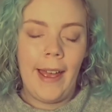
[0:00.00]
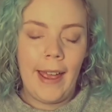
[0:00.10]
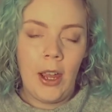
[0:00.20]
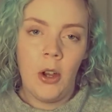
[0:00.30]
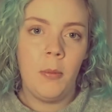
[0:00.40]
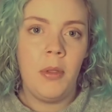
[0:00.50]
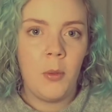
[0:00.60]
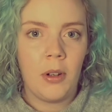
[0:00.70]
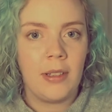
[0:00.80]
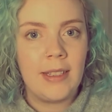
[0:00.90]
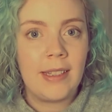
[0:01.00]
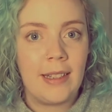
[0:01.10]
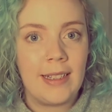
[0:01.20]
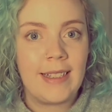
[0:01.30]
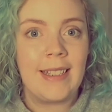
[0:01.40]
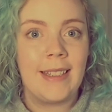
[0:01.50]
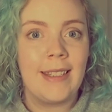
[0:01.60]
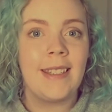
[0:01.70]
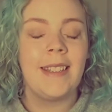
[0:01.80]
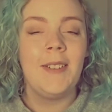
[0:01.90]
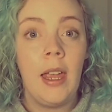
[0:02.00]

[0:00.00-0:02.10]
I hope the world still exists.